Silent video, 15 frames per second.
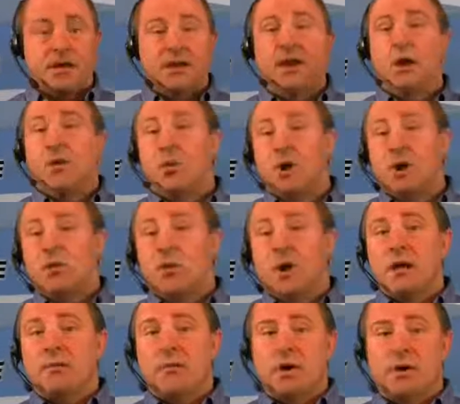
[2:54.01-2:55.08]
In a
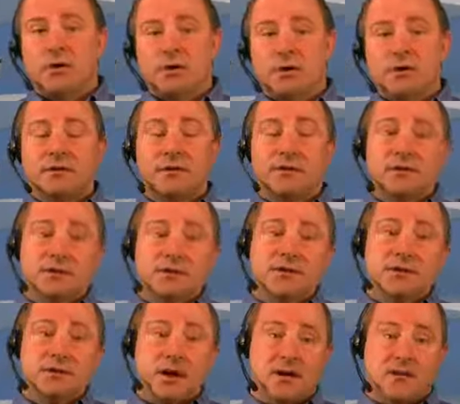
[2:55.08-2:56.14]
one-way mode, the
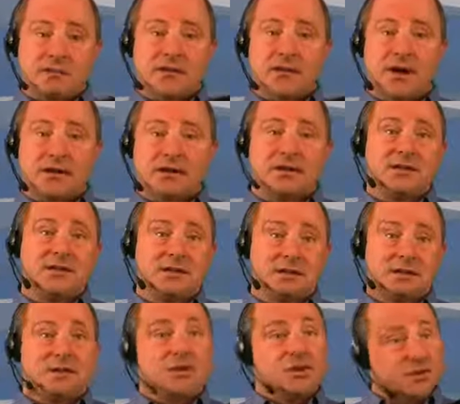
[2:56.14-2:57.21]
Digi-Wave
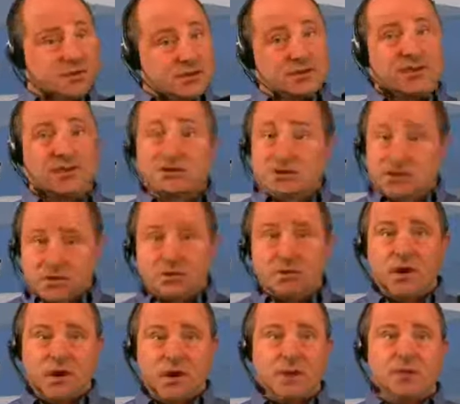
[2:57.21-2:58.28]
transceiver uses its
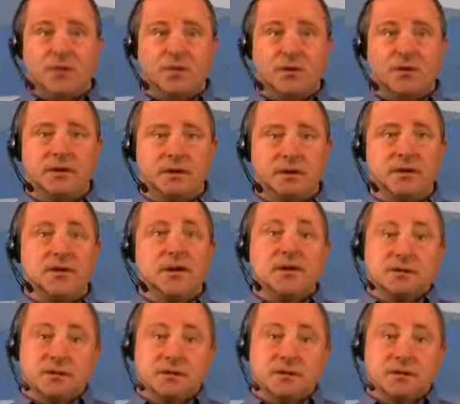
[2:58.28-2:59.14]
two-way capability